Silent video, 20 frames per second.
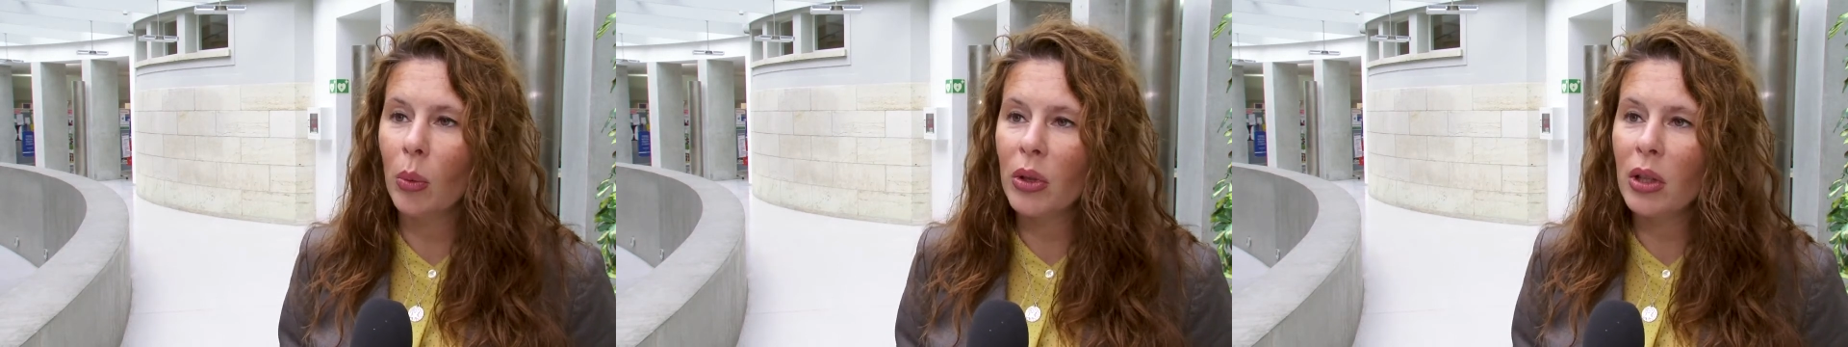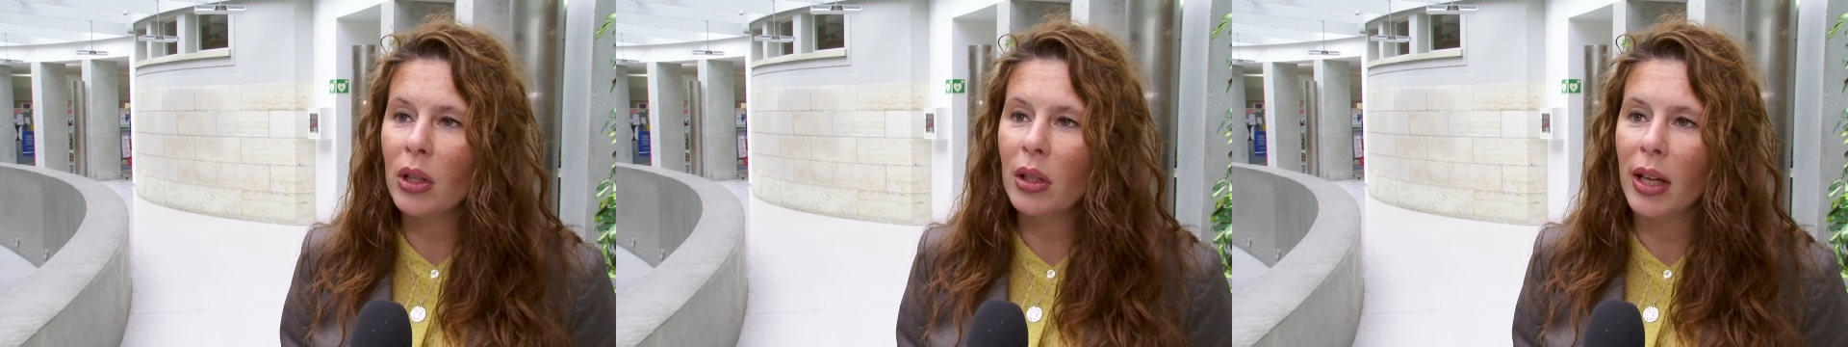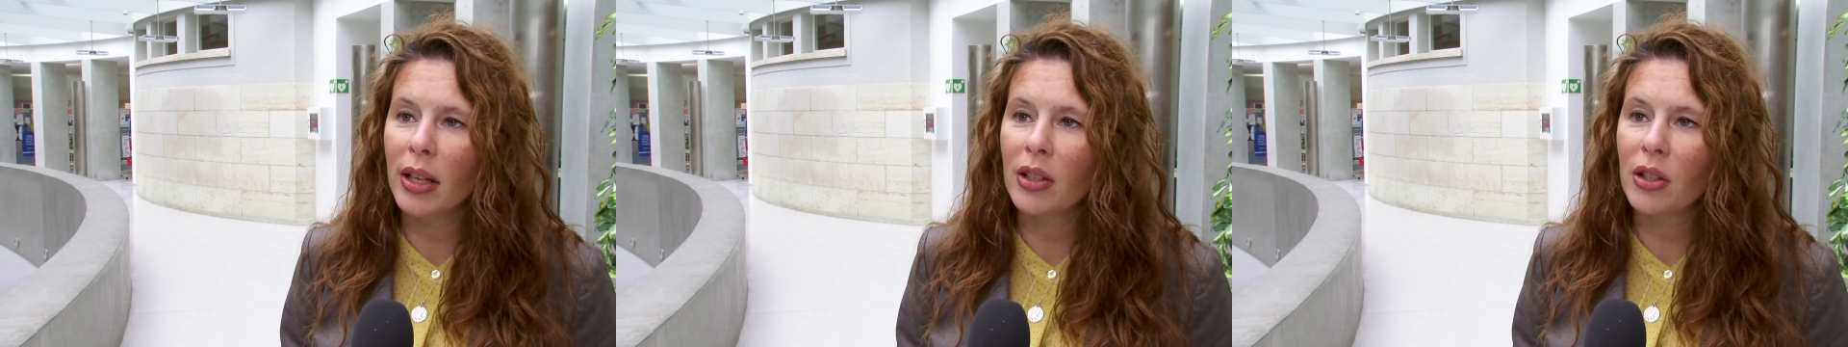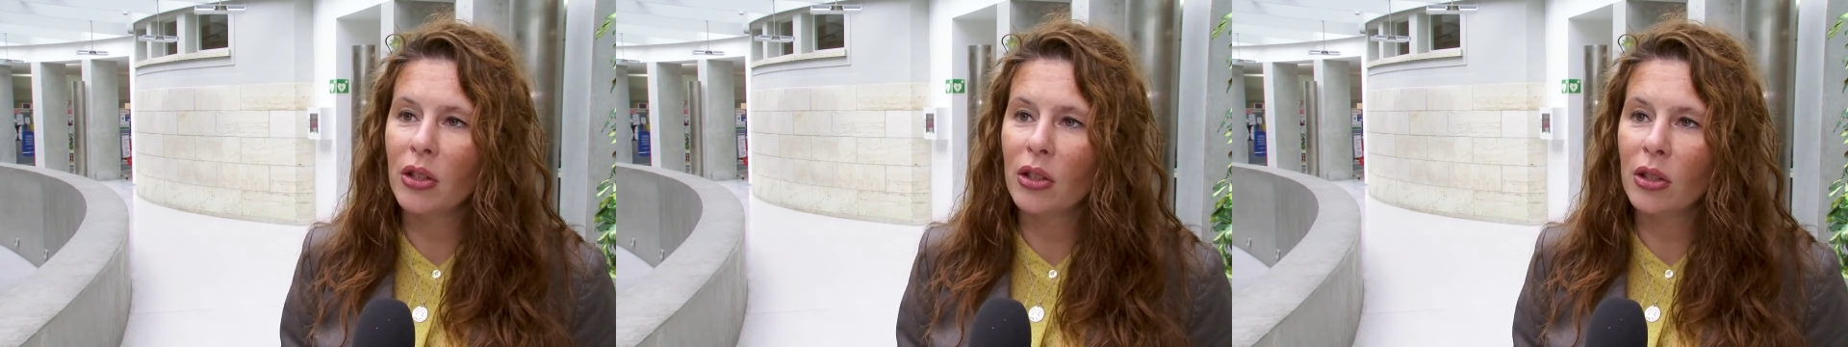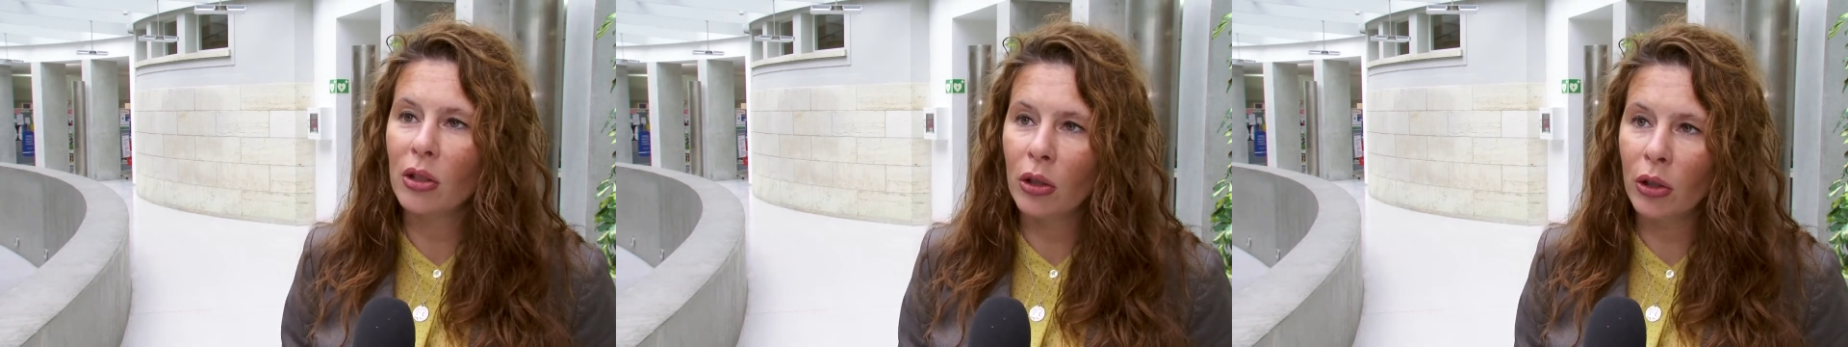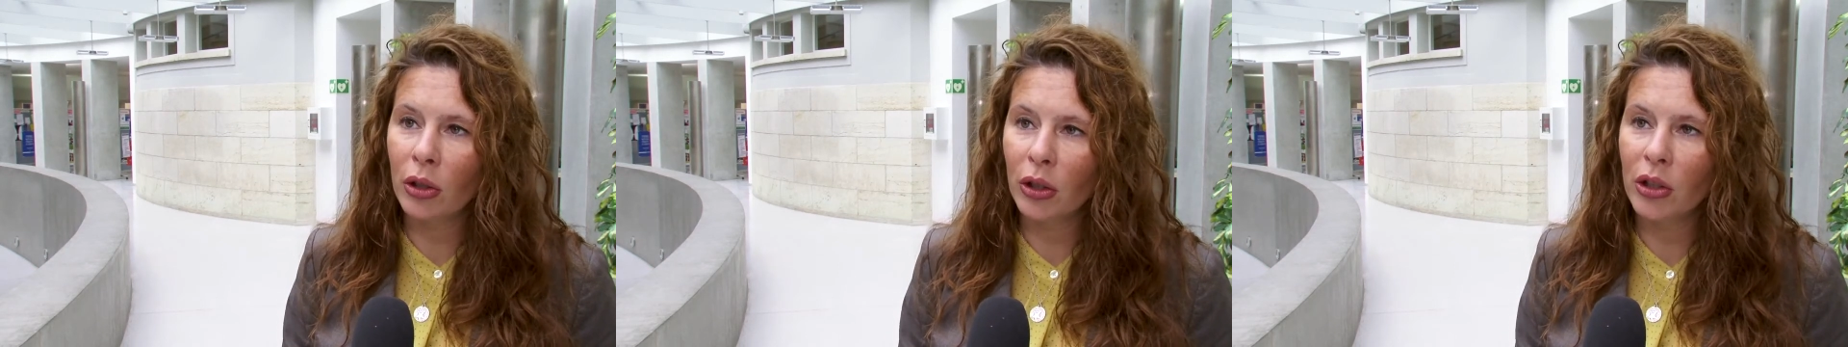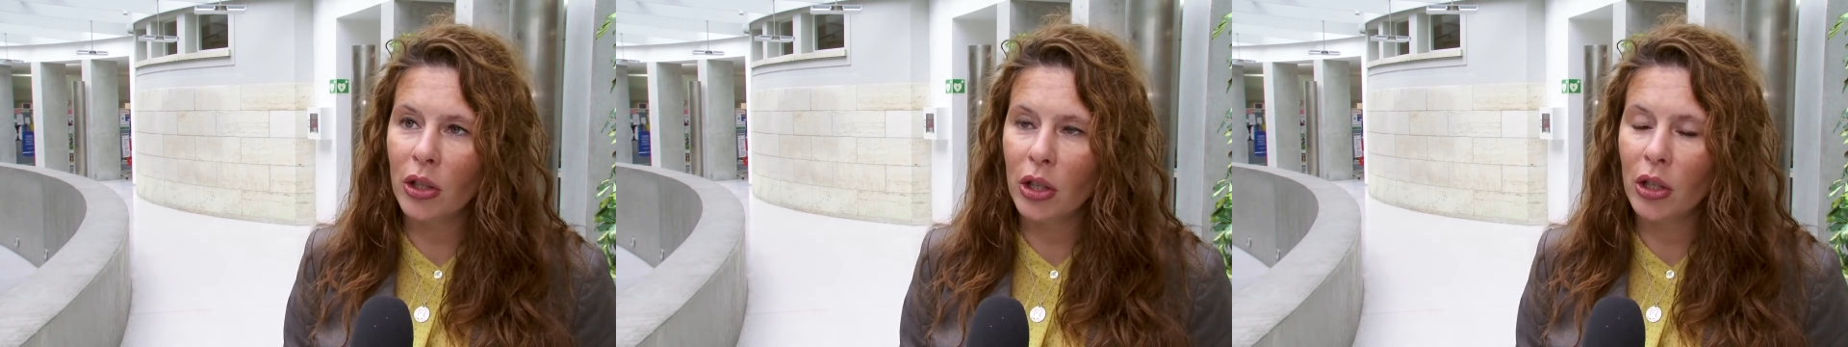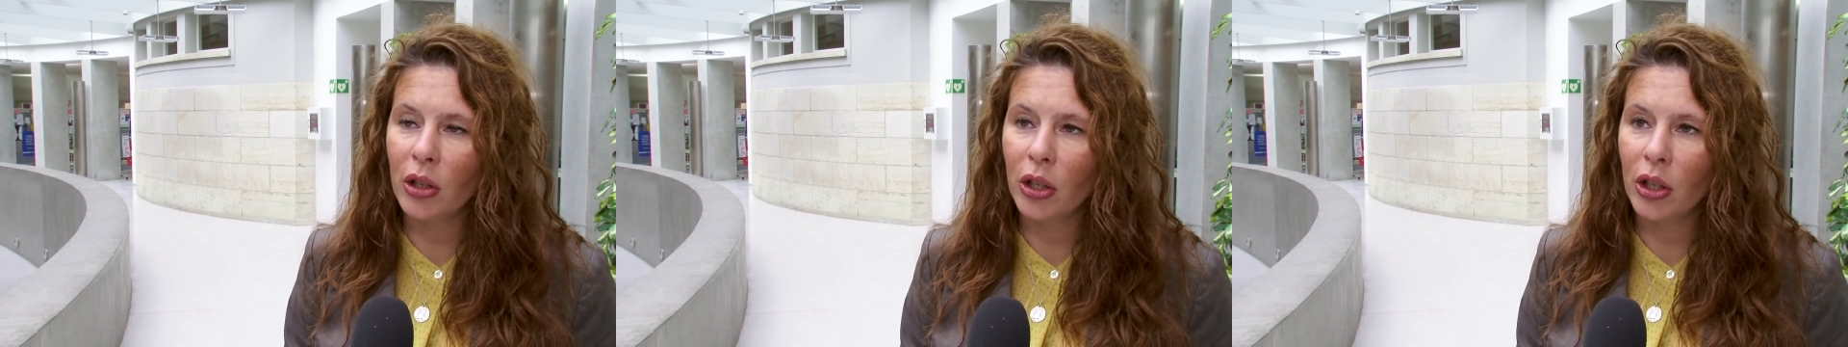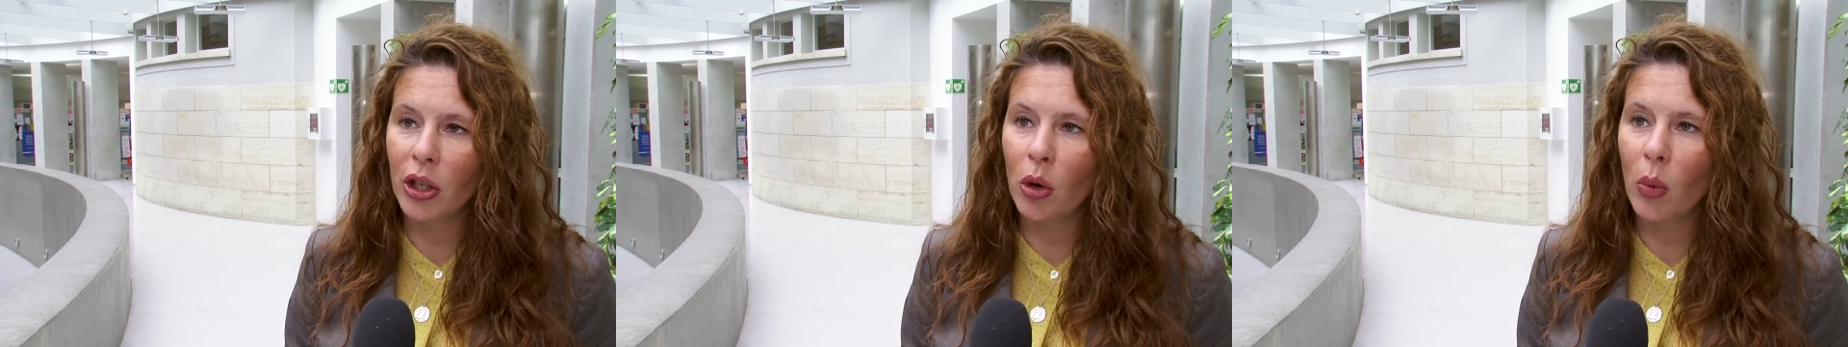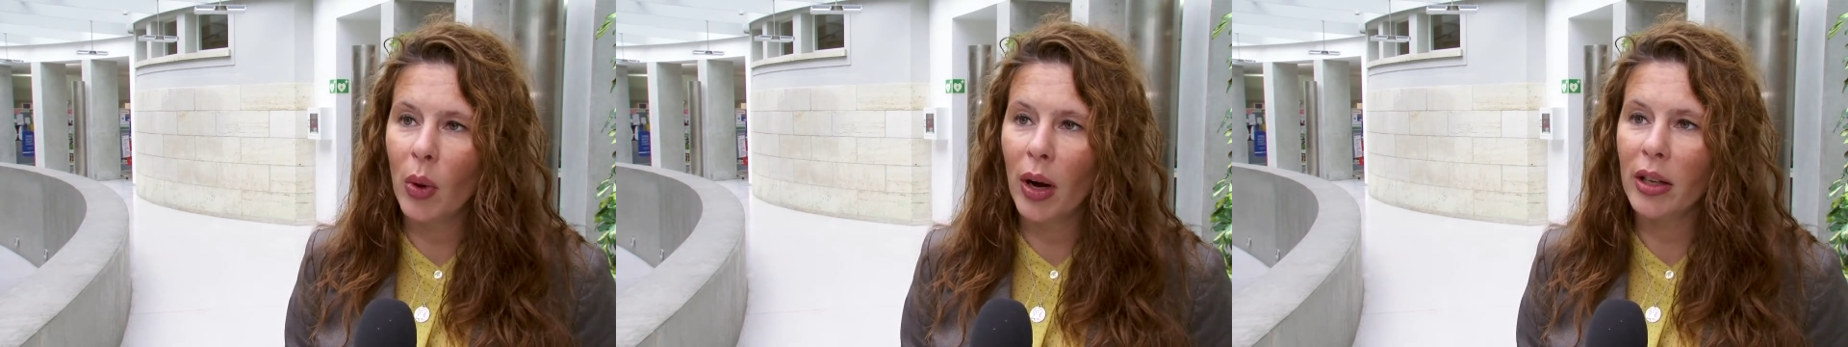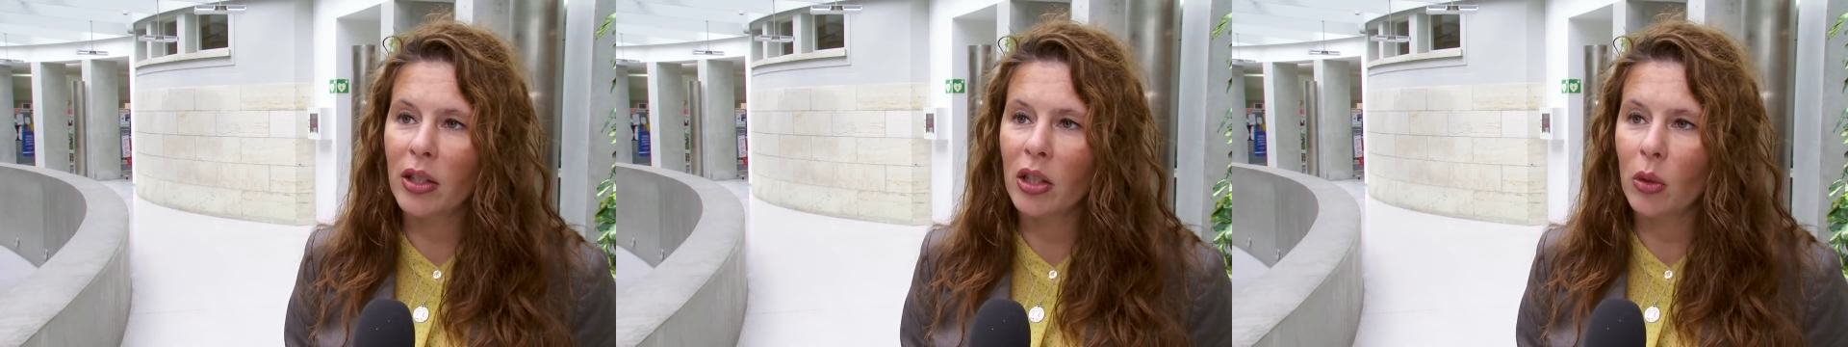were the lessons learned in the U.S.